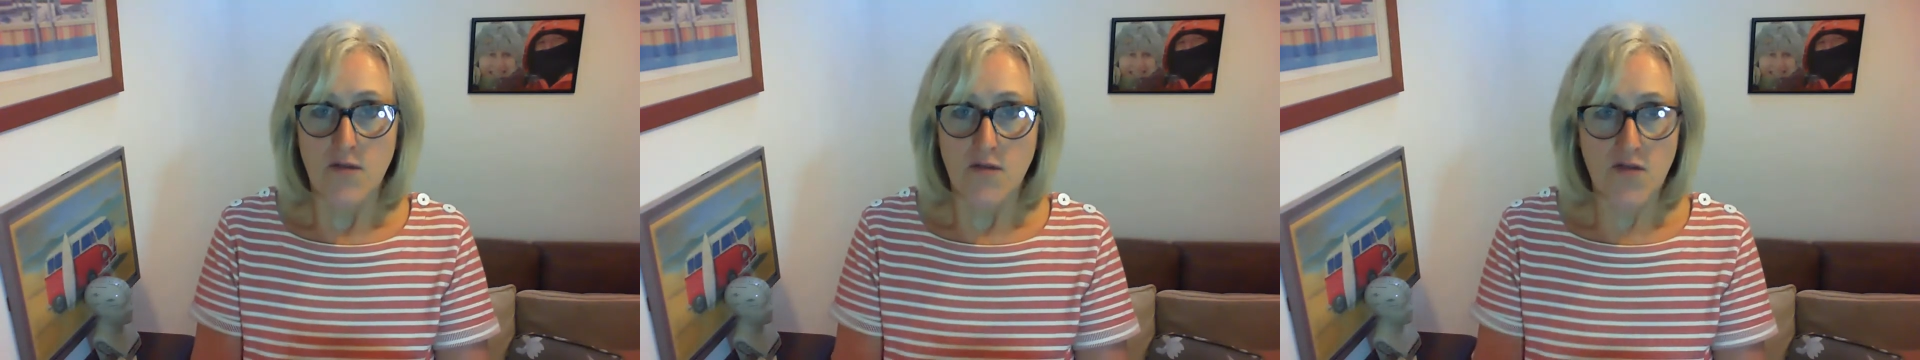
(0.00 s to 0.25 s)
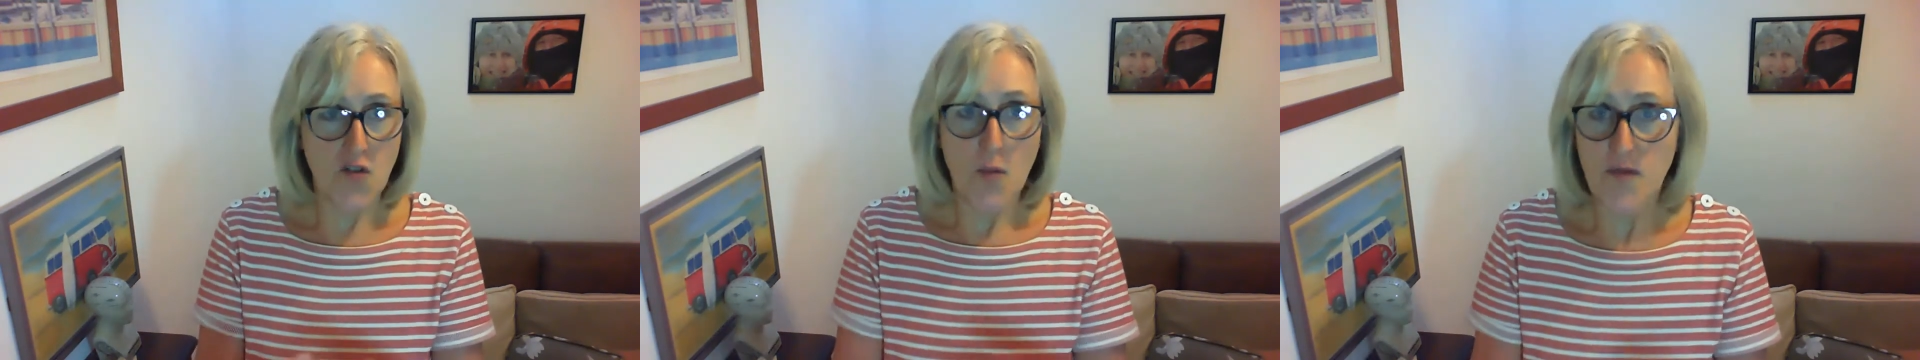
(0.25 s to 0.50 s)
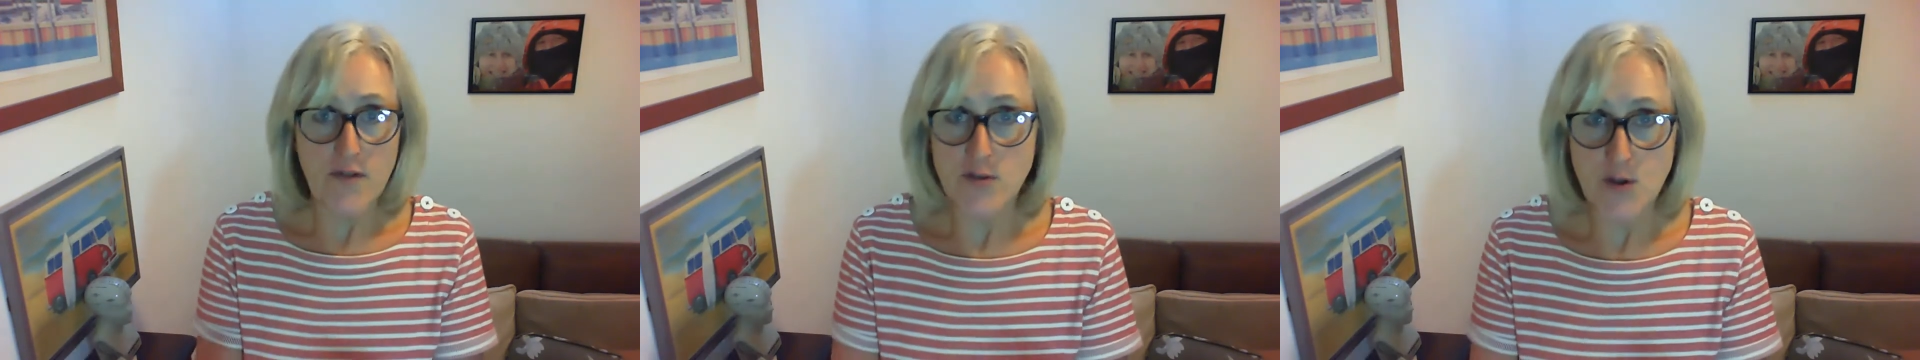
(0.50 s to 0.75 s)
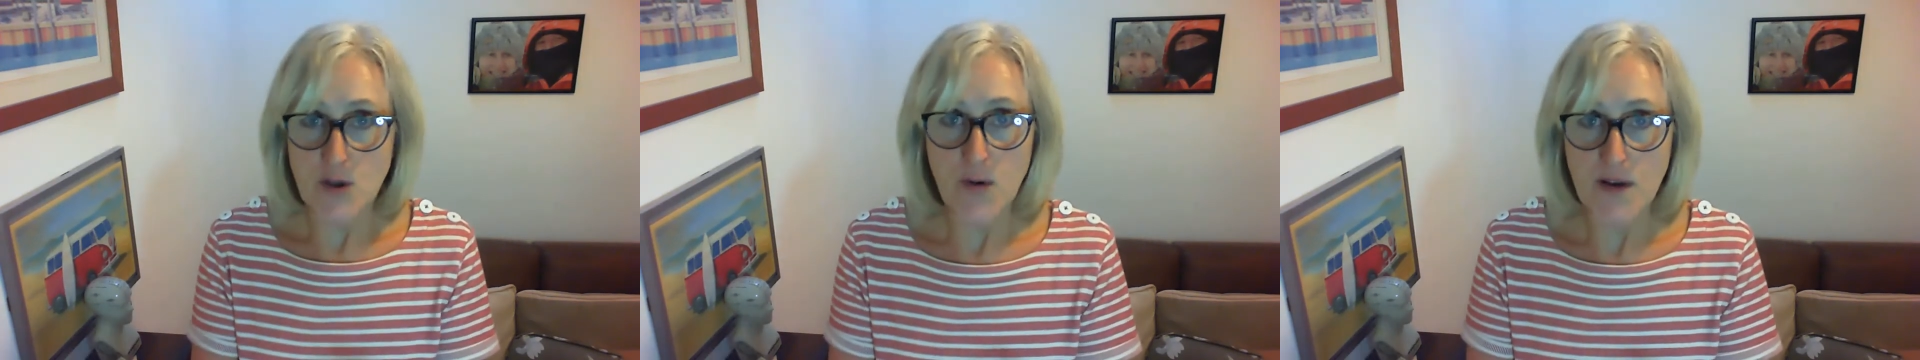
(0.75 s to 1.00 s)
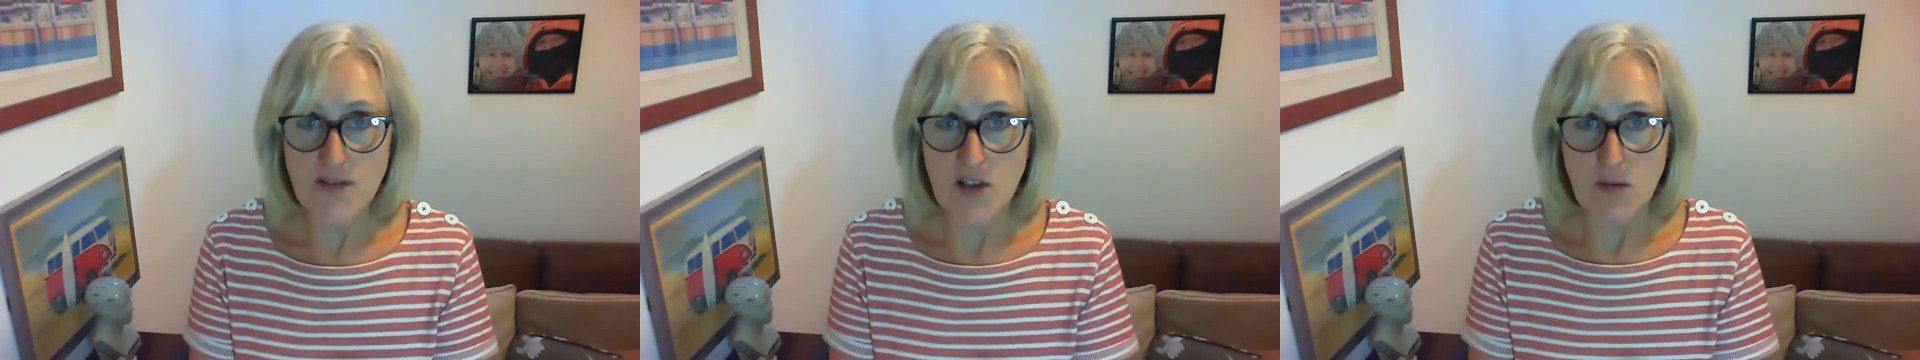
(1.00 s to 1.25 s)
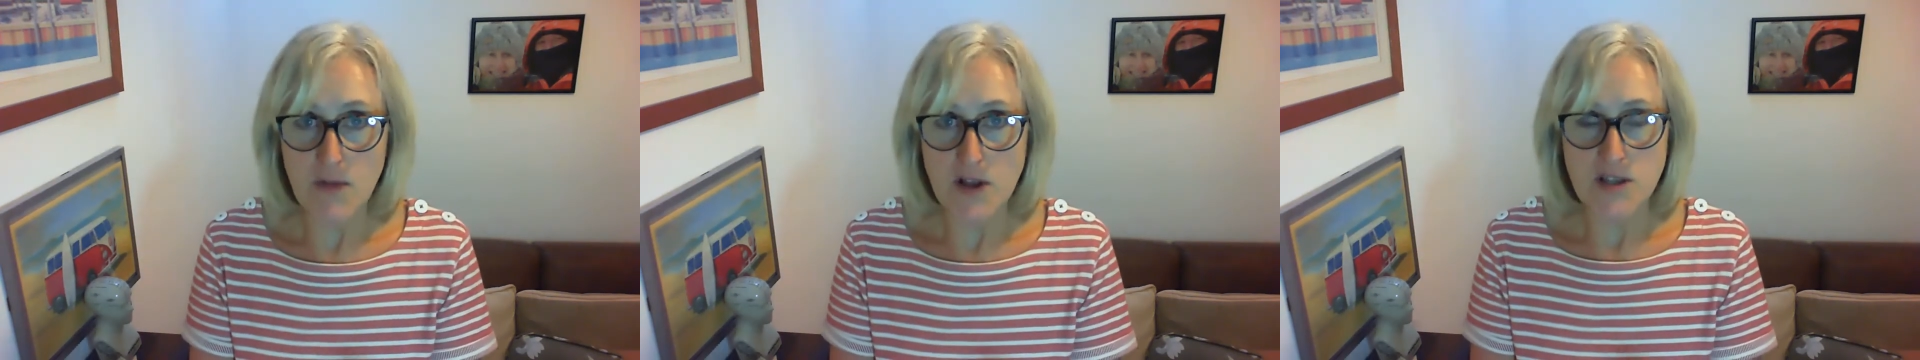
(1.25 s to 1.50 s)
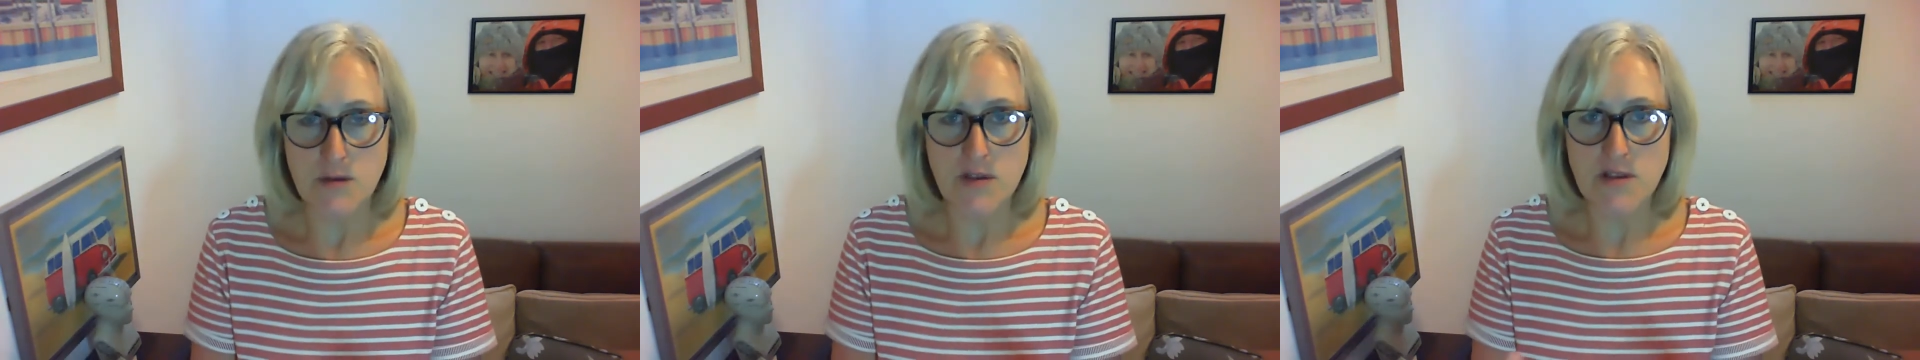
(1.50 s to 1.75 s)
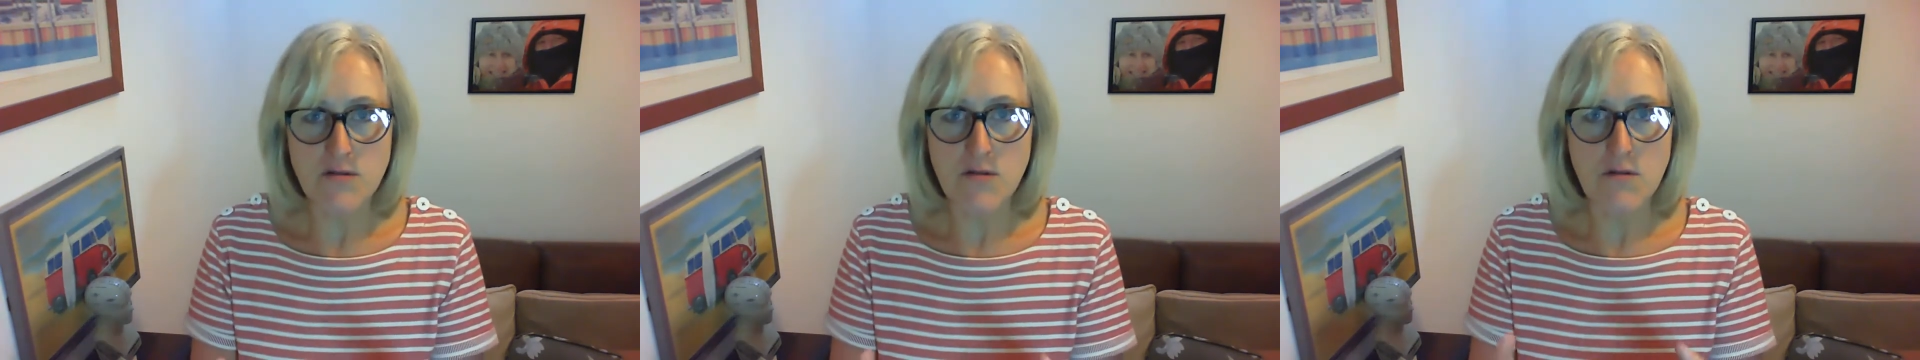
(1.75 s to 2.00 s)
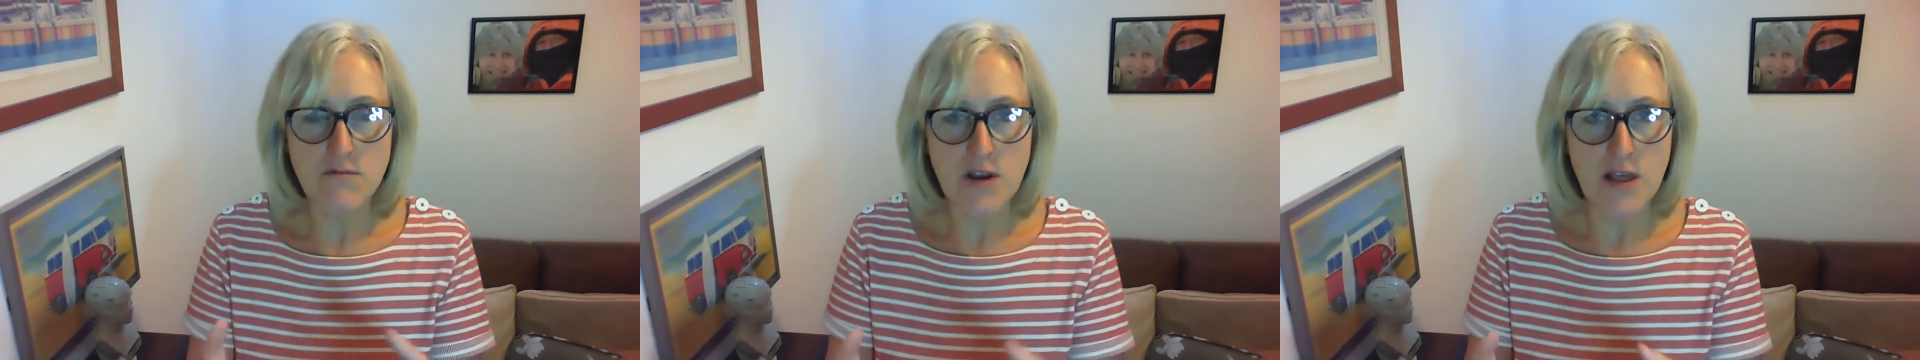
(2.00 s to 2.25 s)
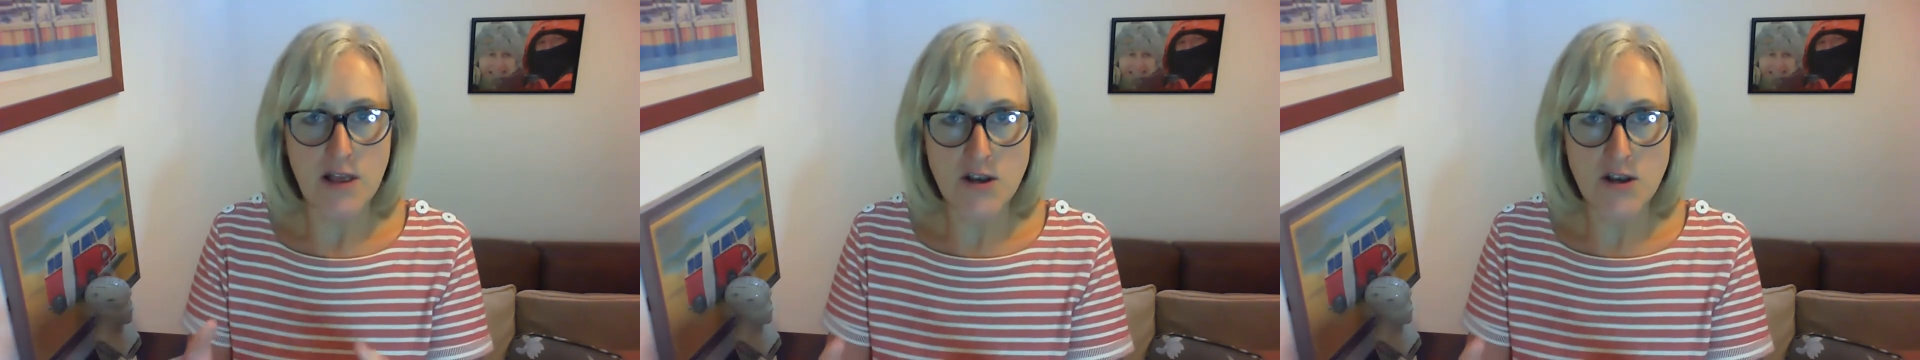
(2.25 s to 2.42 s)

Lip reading: stops filtering quite so much. So it's not really